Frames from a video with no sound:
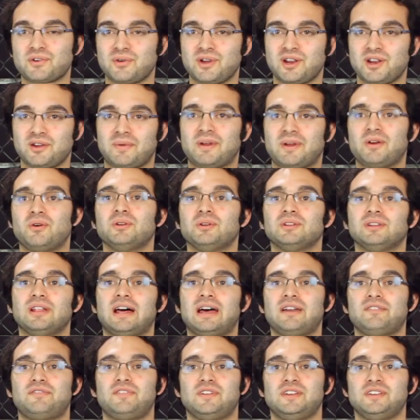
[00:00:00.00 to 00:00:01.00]
created in my whole
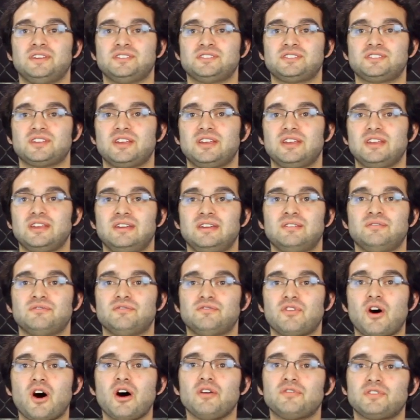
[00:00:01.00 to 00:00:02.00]
life is
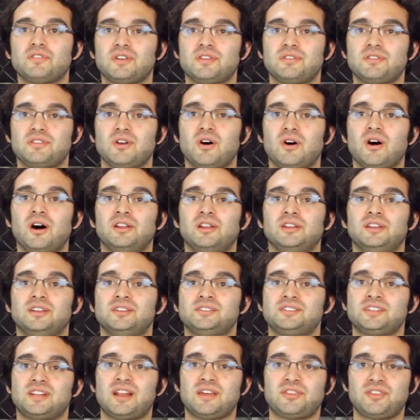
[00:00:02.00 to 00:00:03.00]
involving the
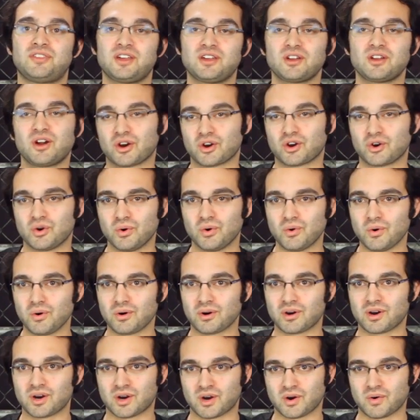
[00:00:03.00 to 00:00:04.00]
audience. And I think at our
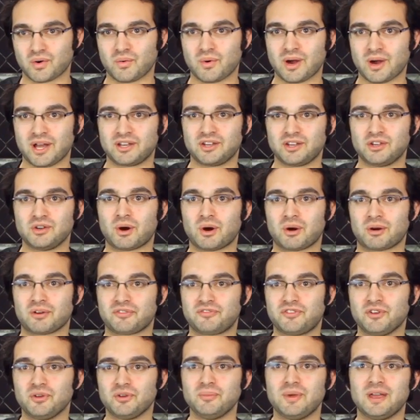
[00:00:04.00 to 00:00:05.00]
core, when you are a
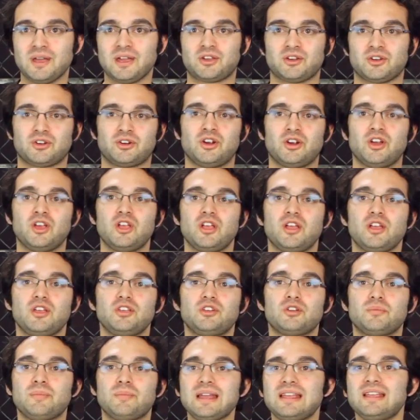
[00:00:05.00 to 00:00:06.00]
filmmaker,
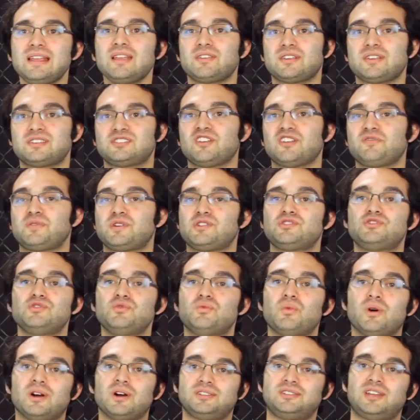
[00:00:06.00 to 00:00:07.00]
you're making this stuff because you
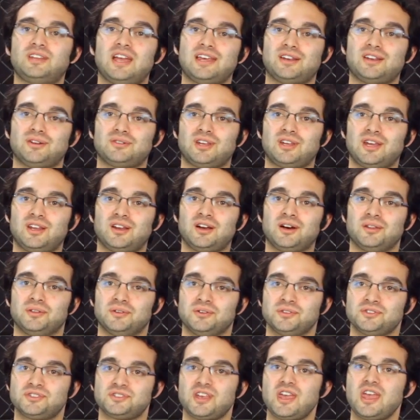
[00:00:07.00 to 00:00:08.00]
want to entertain
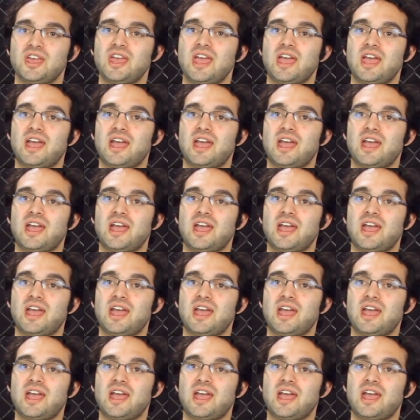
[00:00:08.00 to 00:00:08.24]
others.